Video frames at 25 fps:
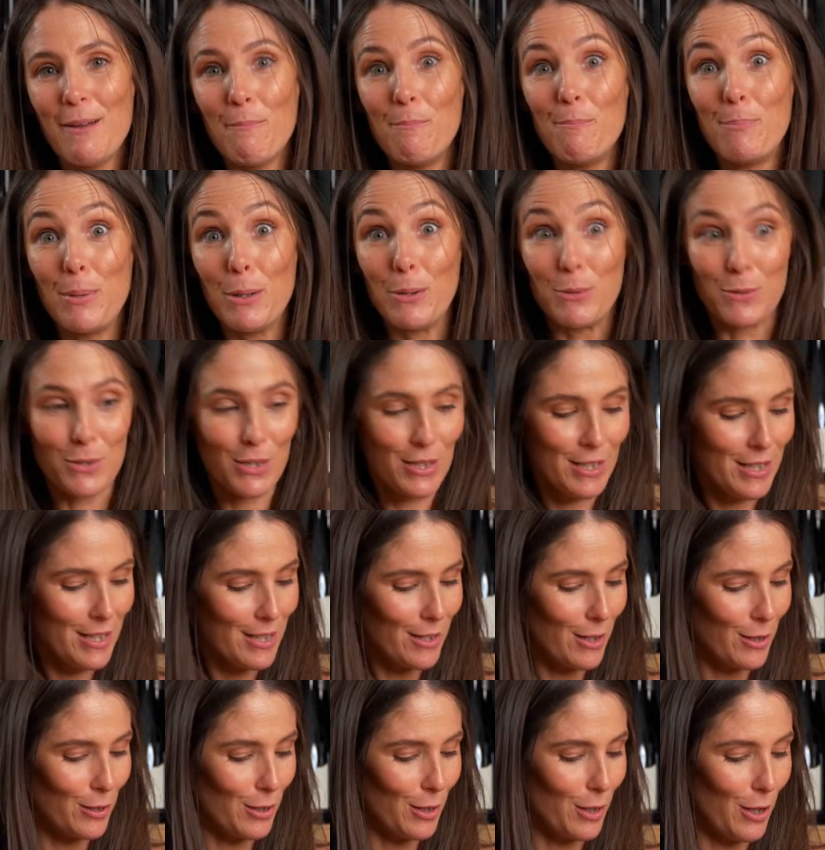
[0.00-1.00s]
built
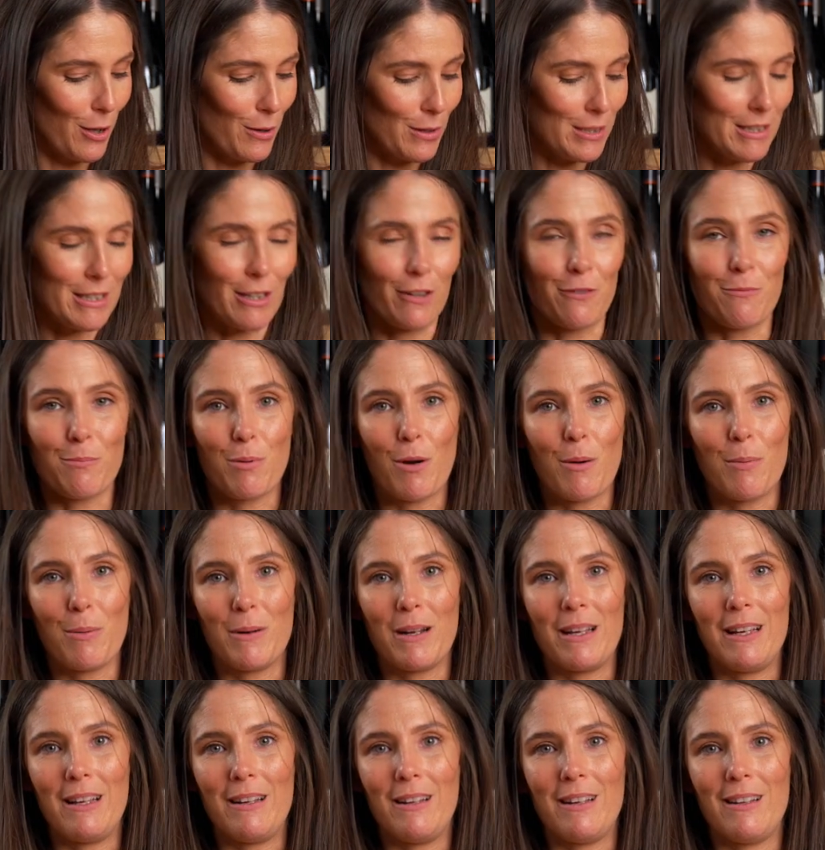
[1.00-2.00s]
on the Lowestoft
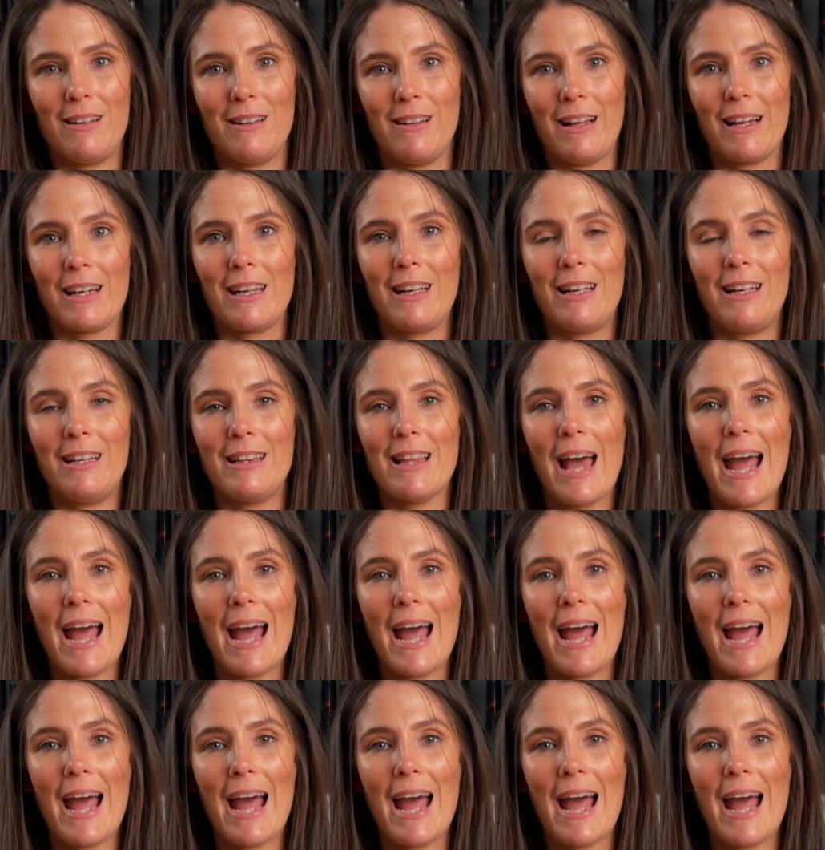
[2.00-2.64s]
property like in the